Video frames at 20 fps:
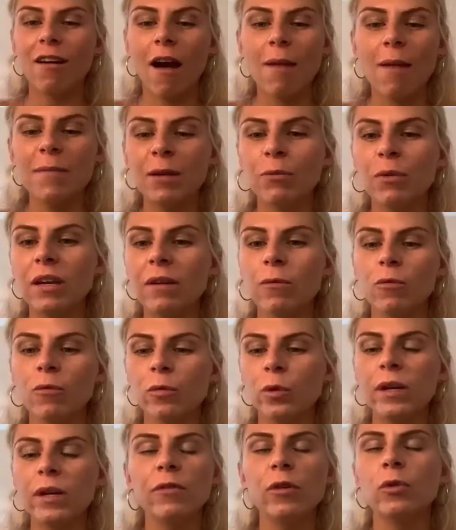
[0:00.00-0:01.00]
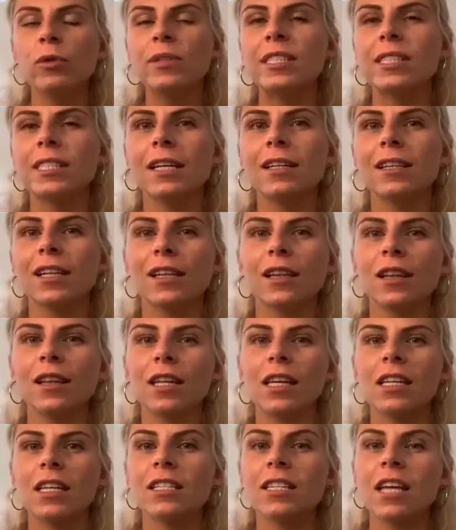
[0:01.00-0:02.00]
I mean, we've always said that
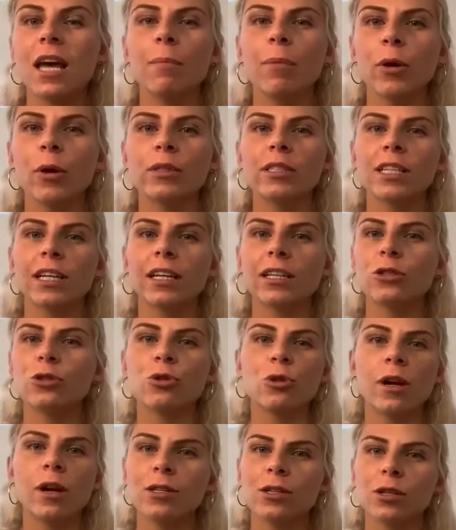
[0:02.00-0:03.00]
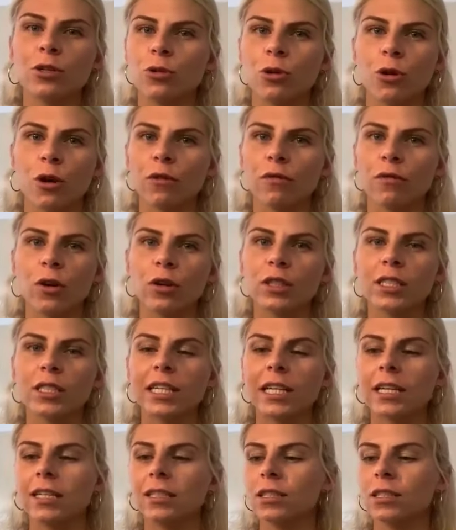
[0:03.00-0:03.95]
the depot is like a treasure trove, honestly.